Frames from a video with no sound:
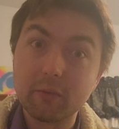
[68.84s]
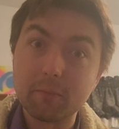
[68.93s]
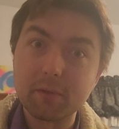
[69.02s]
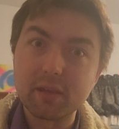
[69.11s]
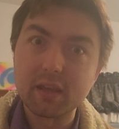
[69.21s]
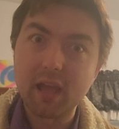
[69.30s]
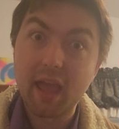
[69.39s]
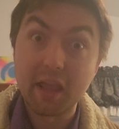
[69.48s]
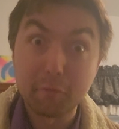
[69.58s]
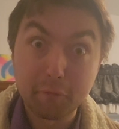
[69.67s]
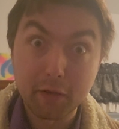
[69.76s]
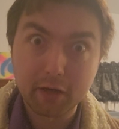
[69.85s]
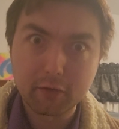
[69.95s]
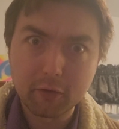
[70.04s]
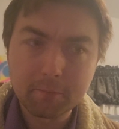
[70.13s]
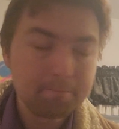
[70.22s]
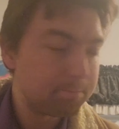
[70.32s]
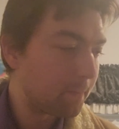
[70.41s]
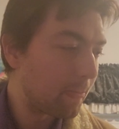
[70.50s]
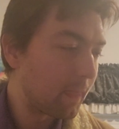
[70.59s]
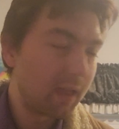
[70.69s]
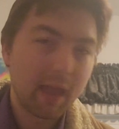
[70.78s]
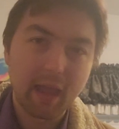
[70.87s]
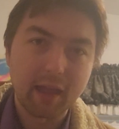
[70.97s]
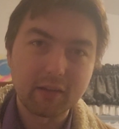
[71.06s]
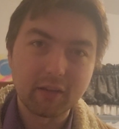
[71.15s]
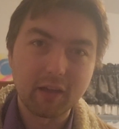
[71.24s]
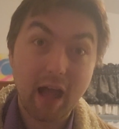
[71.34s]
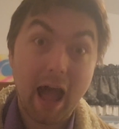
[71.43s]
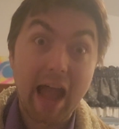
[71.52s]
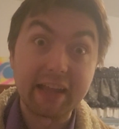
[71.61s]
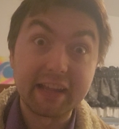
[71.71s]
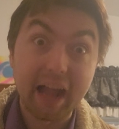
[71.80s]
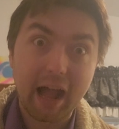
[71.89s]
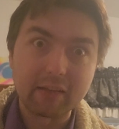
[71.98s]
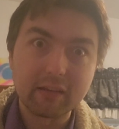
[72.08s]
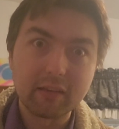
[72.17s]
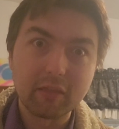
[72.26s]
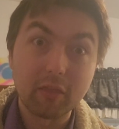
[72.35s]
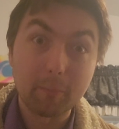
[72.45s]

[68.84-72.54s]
be a victim, and I got the